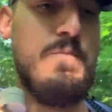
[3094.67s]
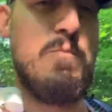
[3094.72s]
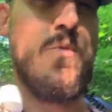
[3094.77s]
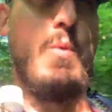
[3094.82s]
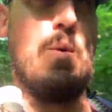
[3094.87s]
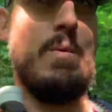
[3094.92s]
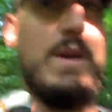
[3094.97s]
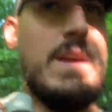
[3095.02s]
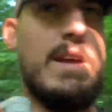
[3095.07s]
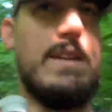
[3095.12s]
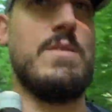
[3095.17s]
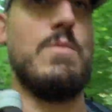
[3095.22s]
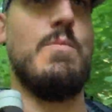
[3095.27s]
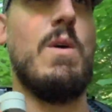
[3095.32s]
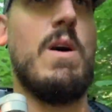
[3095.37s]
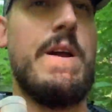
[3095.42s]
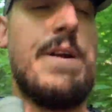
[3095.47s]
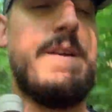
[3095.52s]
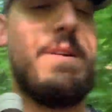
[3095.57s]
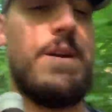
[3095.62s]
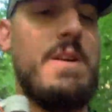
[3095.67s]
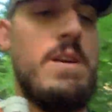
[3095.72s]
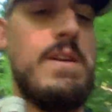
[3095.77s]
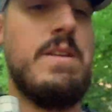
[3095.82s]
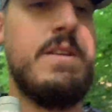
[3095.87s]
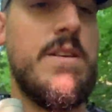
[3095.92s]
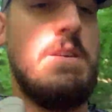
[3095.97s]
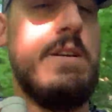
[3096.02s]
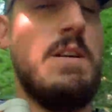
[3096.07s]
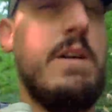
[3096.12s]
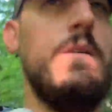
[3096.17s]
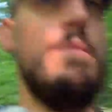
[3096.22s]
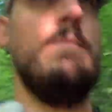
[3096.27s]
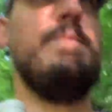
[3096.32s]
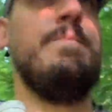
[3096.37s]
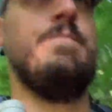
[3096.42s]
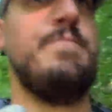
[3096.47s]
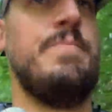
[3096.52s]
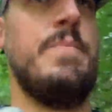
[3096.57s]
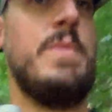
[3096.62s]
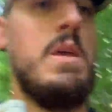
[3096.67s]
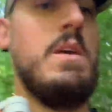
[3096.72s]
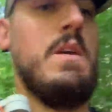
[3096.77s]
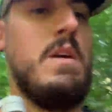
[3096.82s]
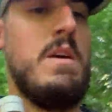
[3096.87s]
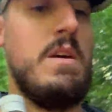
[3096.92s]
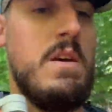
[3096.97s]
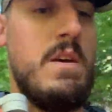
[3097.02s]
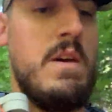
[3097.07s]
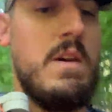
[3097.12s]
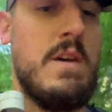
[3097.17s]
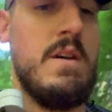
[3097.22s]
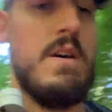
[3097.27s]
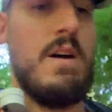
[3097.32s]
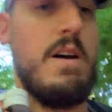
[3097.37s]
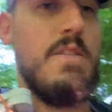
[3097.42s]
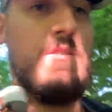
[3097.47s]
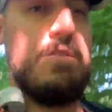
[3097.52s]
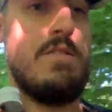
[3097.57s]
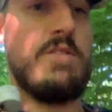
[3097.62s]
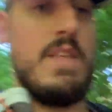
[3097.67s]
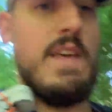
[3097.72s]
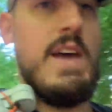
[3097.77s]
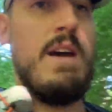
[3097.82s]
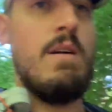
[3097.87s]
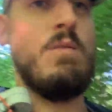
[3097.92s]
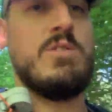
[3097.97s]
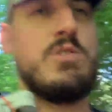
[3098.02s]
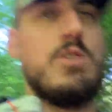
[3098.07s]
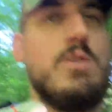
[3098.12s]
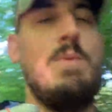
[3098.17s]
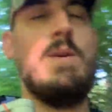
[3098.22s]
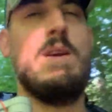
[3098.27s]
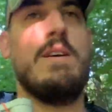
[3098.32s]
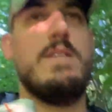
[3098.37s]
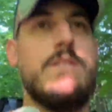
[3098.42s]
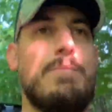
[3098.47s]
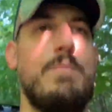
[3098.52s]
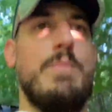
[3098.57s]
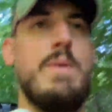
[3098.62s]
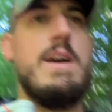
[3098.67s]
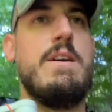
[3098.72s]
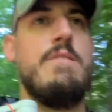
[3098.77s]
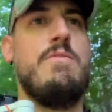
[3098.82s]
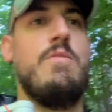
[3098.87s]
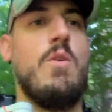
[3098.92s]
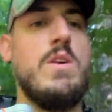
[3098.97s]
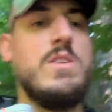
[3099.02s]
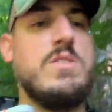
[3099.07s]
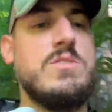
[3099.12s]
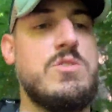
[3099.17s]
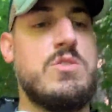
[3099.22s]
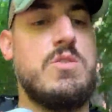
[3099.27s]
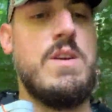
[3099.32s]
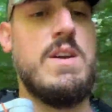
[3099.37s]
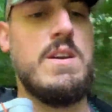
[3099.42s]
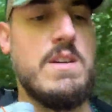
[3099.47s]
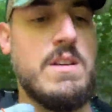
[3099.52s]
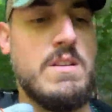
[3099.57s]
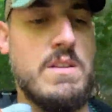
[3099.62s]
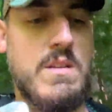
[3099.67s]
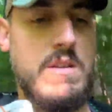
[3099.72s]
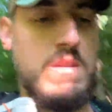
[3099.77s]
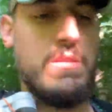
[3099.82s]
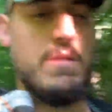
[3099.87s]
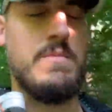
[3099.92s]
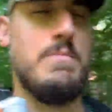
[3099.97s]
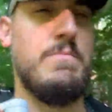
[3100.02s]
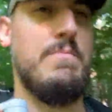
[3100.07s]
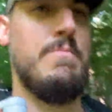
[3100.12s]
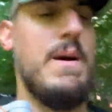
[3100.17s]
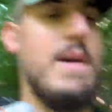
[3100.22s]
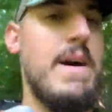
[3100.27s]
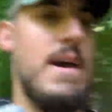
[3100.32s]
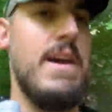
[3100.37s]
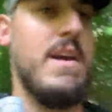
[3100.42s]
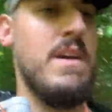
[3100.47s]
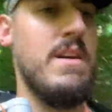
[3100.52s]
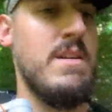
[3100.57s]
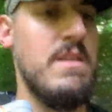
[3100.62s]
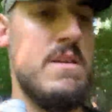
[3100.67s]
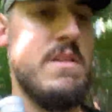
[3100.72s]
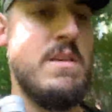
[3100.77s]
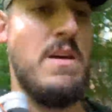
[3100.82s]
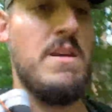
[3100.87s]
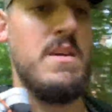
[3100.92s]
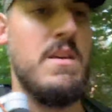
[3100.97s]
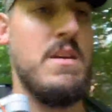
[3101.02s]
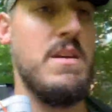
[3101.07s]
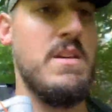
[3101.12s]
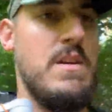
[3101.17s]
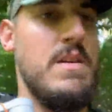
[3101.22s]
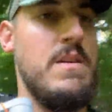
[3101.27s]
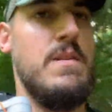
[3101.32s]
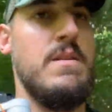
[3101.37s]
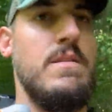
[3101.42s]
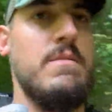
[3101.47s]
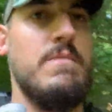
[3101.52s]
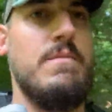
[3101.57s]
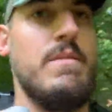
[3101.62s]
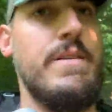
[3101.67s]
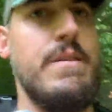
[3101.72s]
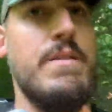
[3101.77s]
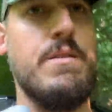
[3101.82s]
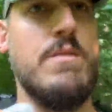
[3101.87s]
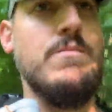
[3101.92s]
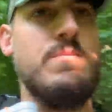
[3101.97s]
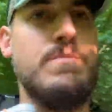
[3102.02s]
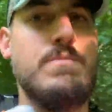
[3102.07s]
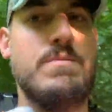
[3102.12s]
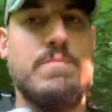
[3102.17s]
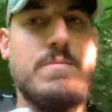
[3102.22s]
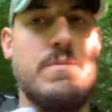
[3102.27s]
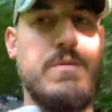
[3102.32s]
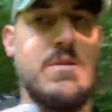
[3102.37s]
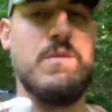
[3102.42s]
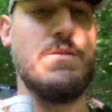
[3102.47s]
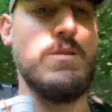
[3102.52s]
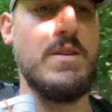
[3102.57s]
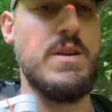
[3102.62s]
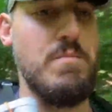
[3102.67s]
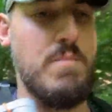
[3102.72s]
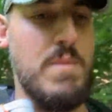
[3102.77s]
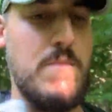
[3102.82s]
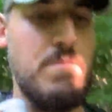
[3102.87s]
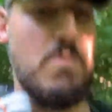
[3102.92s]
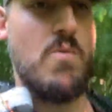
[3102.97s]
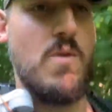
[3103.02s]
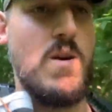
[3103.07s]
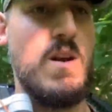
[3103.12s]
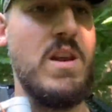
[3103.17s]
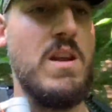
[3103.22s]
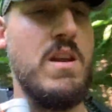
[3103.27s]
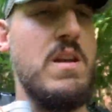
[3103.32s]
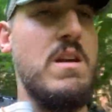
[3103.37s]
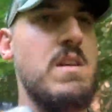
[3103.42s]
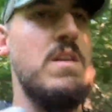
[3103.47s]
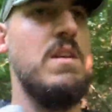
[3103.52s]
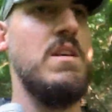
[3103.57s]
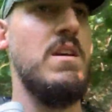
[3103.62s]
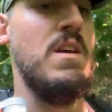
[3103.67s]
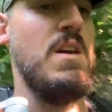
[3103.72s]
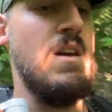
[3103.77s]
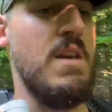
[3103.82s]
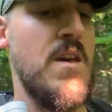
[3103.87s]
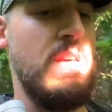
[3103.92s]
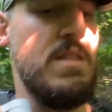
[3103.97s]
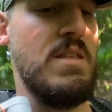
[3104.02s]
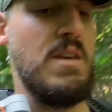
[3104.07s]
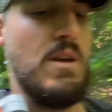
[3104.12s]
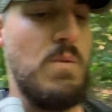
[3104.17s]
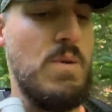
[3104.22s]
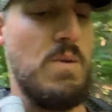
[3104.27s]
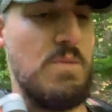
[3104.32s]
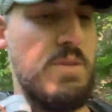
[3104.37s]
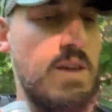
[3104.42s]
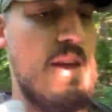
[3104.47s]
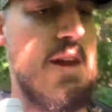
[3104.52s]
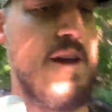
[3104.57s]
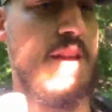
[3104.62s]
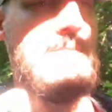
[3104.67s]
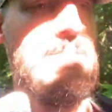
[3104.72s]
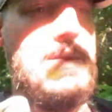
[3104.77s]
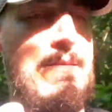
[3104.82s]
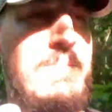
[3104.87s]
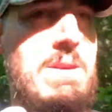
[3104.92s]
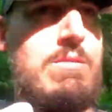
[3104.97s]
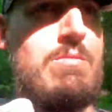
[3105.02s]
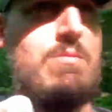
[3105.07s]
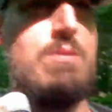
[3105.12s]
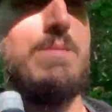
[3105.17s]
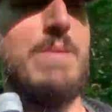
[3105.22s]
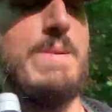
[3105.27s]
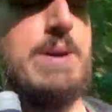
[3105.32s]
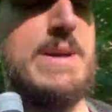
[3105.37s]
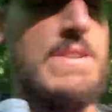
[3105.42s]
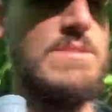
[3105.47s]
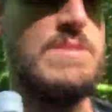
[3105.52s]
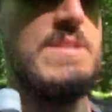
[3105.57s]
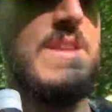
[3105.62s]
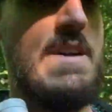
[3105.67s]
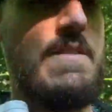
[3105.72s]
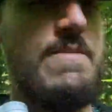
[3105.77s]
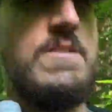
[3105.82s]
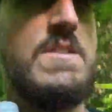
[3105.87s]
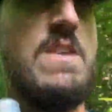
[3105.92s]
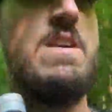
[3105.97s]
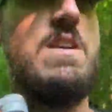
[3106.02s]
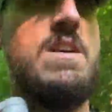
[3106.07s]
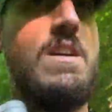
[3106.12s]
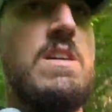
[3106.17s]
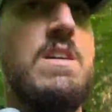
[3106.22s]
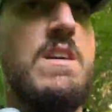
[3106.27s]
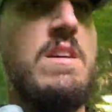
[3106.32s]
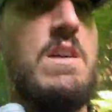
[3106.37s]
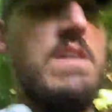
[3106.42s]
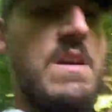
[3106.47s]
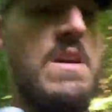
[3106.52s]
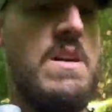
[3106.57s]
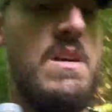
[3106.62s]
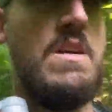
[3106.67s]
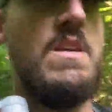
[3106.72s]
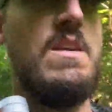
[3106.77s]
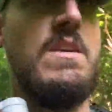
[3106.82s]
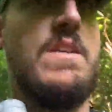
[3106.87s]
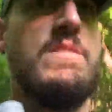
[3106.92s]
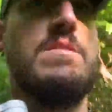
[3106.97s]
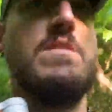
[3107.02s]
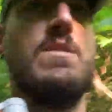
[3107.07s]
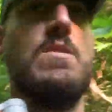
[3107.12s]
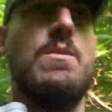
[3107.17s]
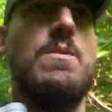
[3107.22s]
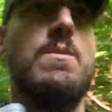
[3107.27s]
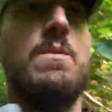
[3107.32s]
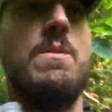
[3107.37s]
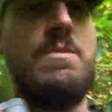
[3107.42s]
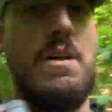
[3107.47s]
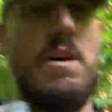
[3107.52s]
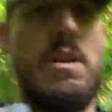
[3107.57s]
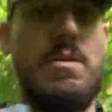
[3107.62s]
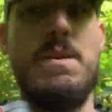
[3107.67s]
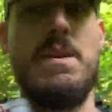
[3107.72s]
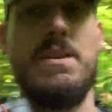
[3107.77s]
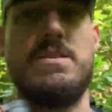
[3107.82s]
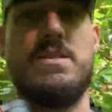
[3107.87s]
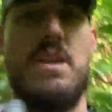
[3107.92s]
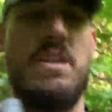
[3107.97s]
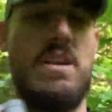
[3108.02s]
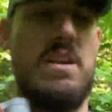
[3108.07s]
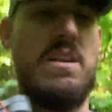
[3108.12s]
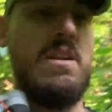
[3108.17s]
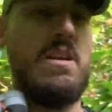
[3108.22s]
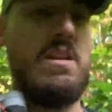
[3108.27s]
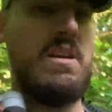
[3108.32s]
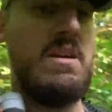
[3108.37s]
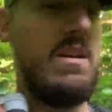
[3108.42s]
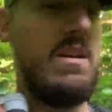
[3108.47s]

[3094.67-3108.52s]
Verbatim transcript: when we get to water. Um, other than that, we should be on the Black Forest Trail by, I don't know, early mid-morning. I think we only got maybe three miles left. So that'll be exciting.